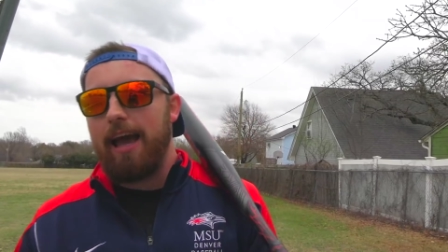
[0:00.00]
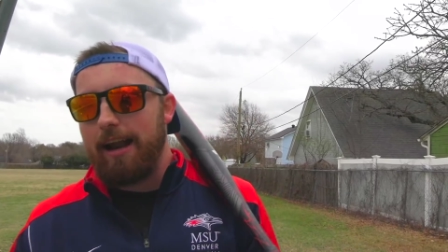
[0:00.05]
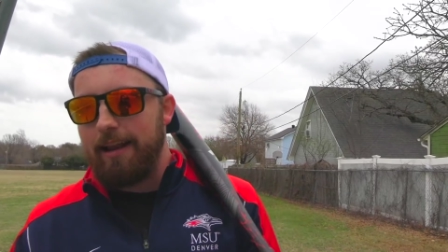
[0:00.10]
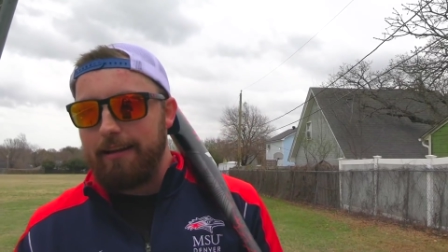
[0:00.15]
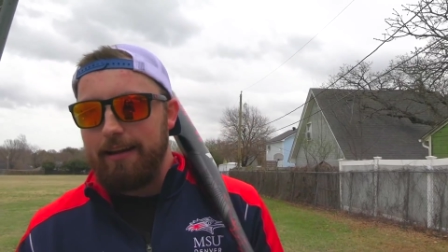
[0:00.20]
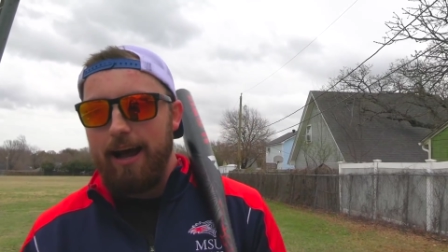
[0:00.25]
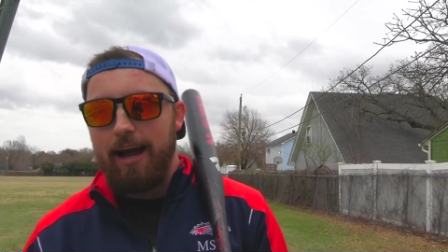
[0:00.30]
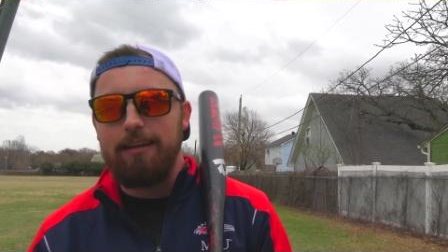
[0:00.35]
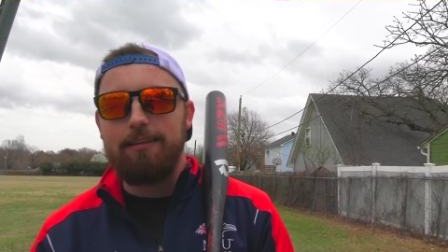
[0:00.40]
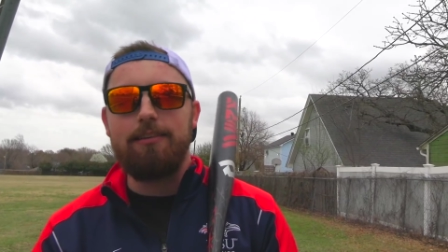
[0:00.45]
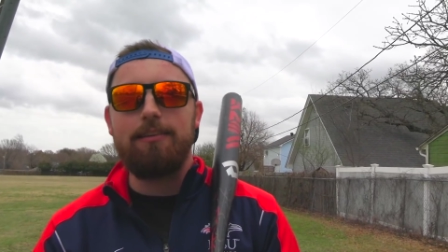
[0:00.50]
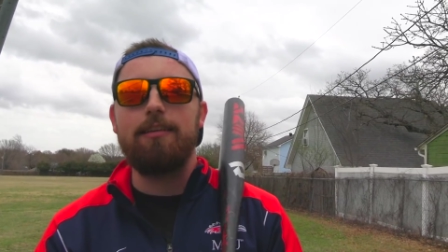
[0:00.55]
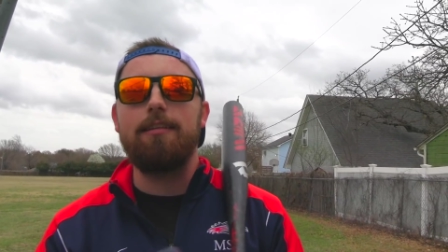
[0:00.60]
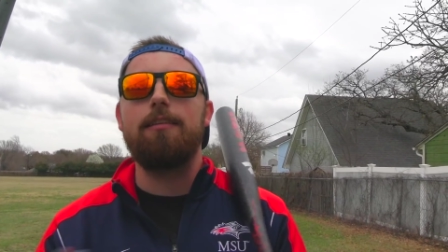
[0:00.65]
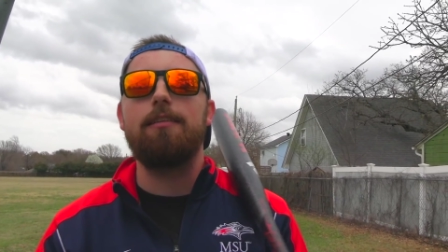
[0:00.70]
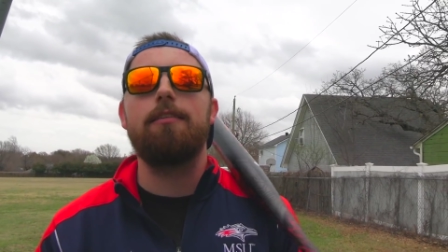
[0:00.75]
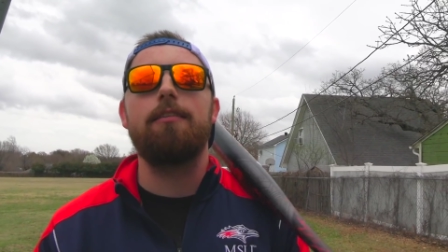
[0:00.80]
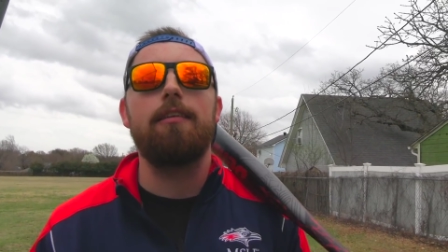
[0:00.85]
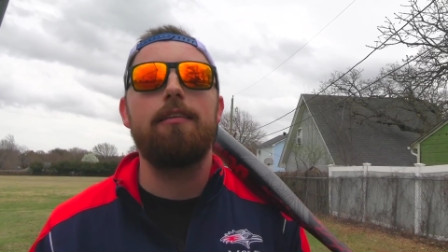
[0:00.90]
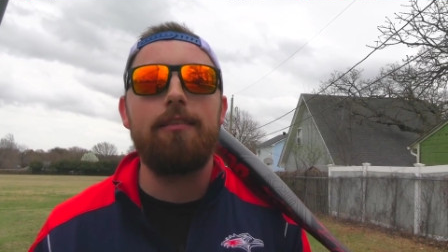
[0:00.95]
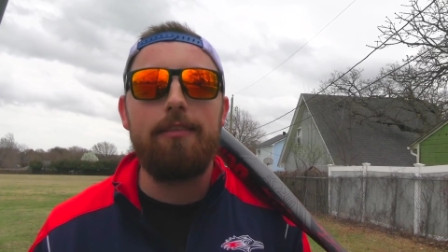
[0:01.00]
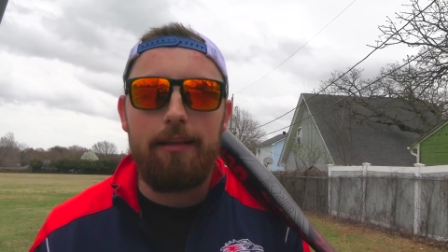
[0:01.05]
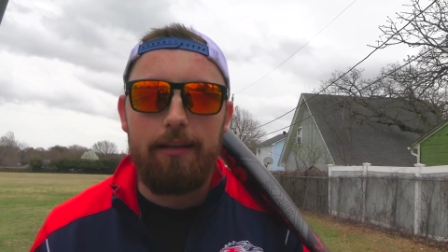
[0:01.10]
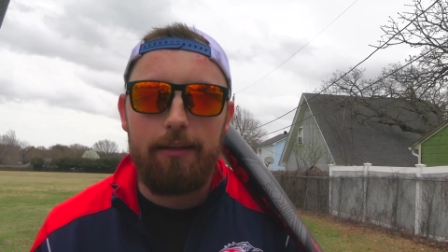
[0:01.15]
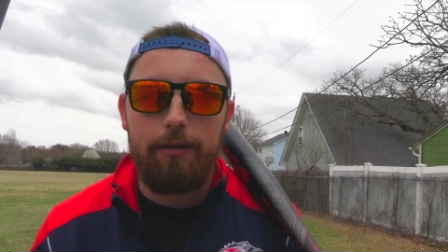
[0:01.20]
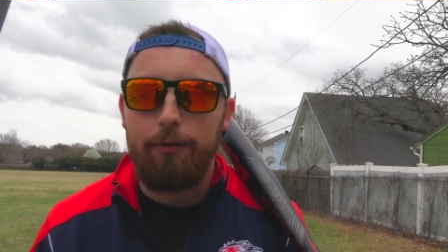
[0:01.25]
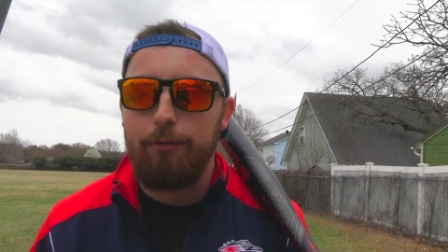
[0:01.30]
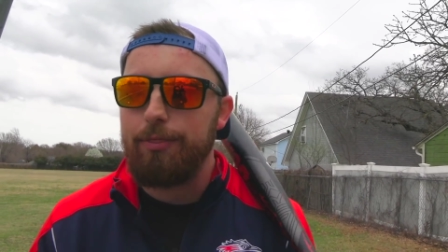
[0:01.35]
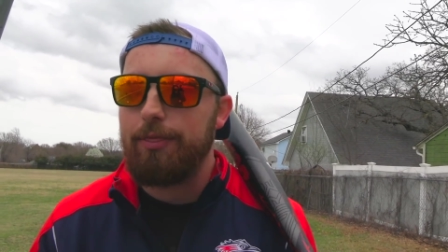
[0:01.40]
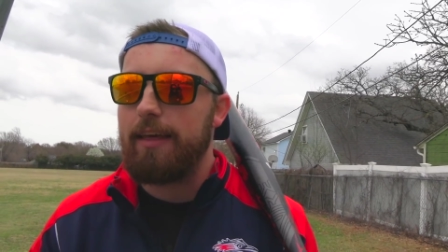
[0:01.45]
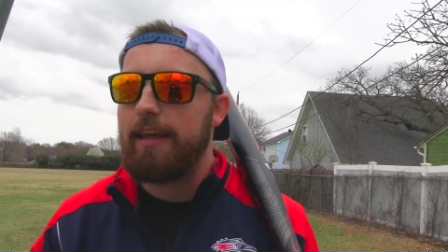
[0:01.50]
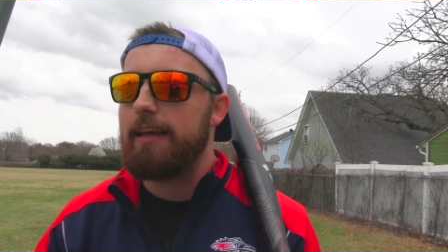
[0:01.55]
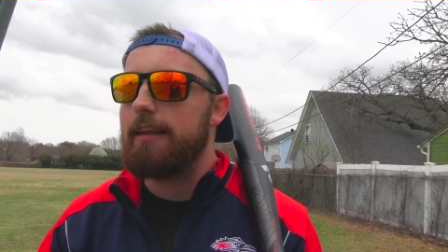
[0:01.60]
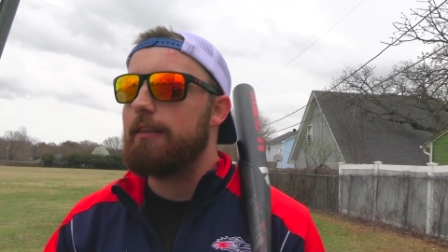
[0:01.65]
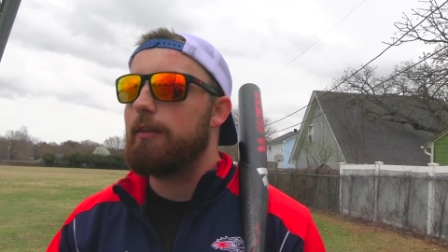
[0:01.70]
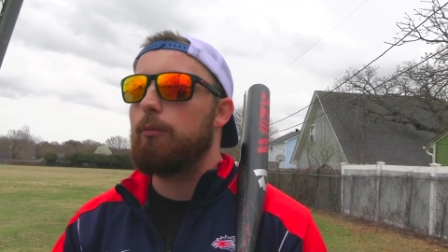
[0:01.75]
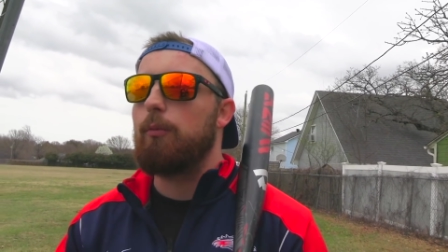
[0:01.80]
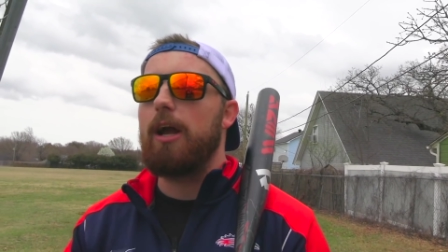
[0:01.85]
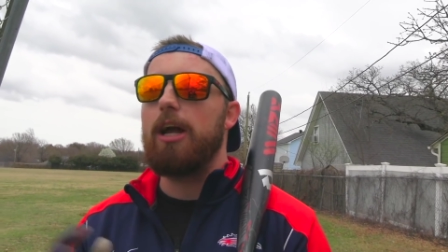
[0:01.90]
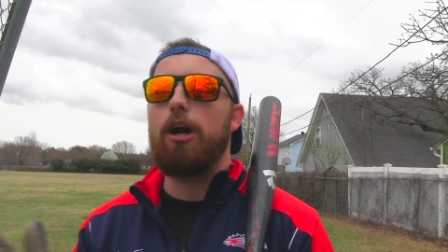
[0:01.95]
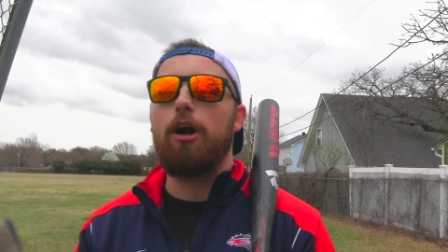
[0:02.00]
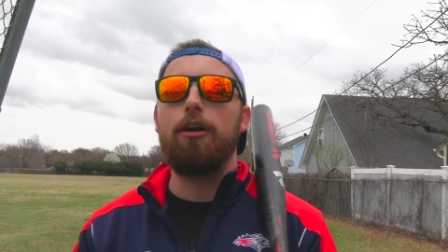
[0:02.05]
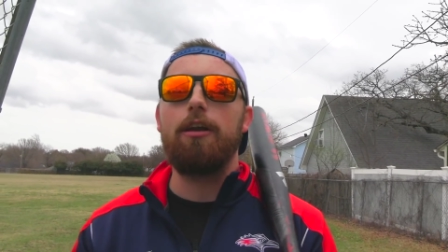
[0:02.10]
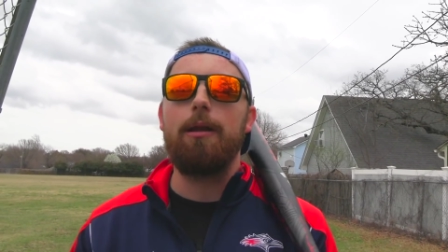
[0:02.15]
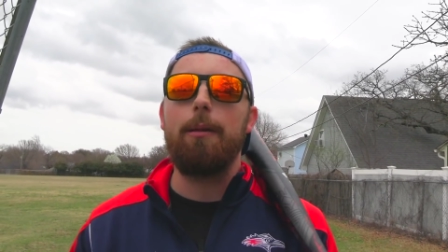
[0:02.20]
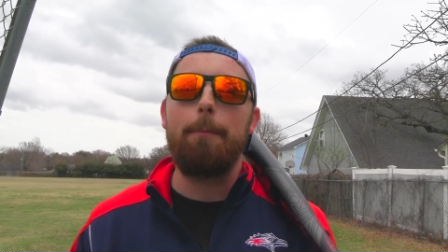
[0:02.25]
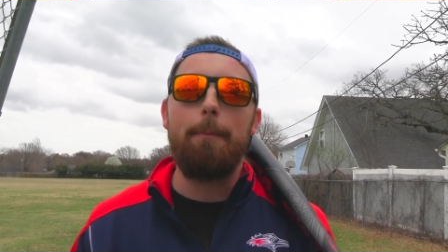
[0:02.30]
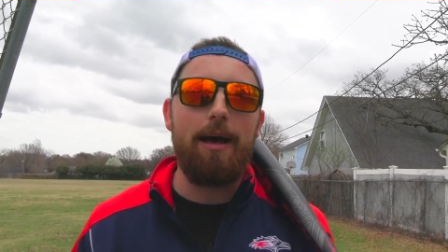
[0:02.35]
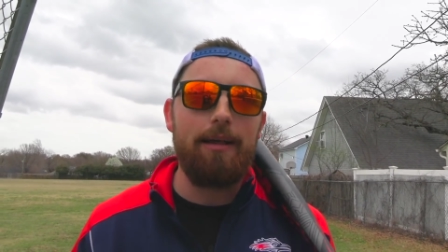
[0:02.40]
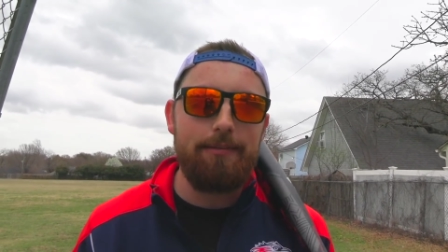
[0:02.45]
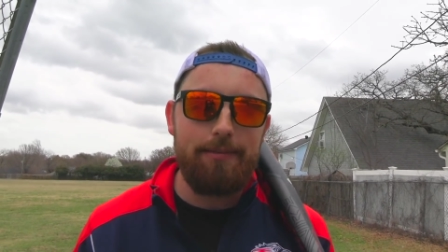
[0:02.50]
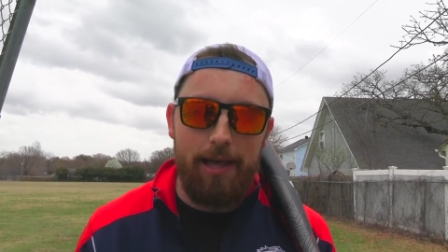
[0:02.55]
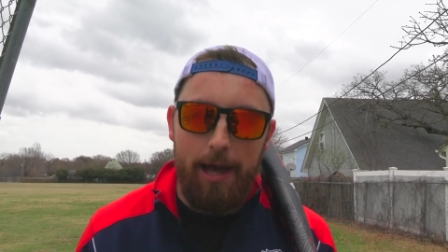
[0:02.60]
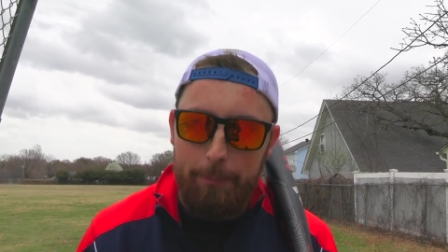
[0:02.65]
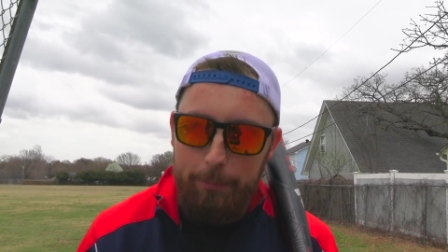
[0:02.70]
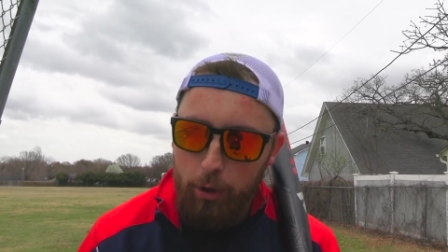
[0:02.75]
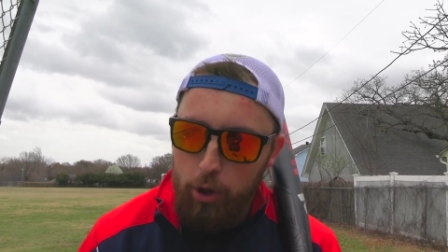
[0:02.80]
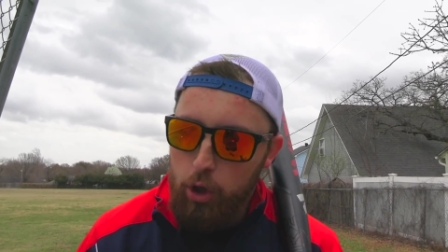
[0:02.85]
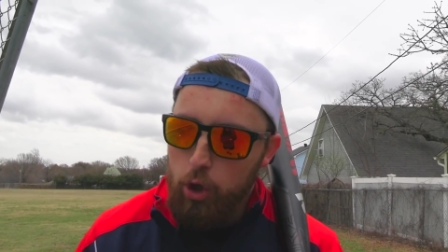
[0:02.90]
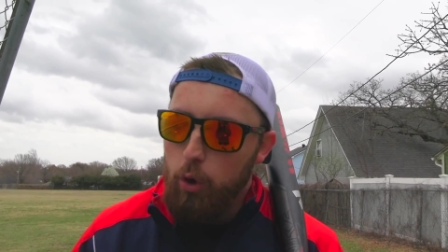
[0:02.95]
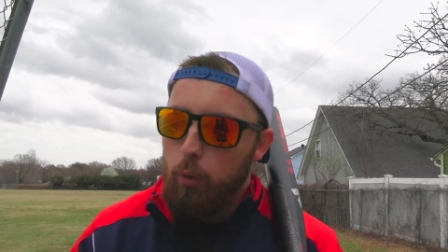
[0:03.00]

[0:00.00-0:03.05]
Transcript: had a nice, consistent little thing. The radar didn't mess up.